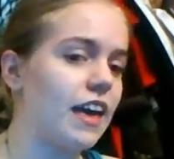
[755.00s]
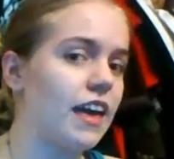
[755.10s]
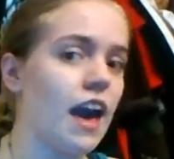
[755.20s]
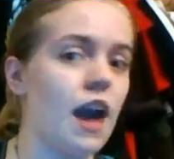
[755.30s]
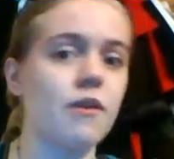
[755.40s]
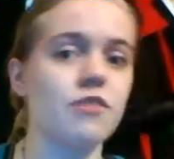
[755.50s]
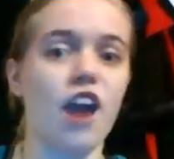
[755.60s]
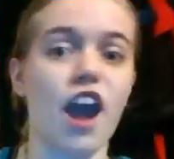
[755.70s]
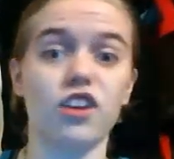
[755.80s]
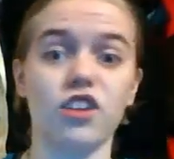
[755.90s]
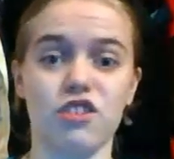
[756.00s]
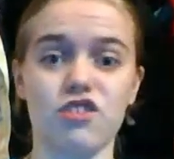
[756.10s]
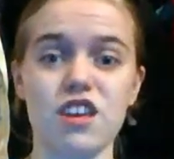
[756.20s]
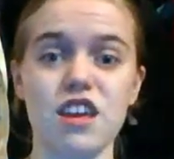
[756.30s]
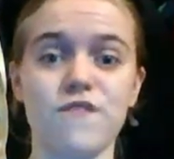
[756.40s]
I wish I could
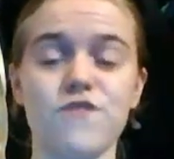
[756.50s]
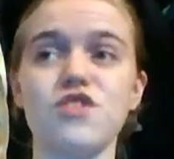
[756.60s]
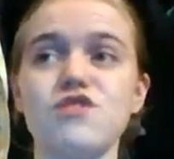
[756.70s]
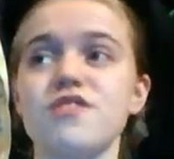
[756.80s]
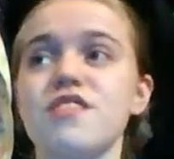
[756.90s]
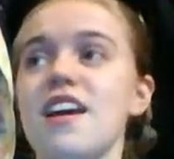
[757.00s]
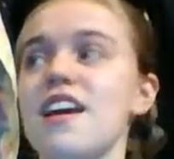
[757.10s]
achieve. She just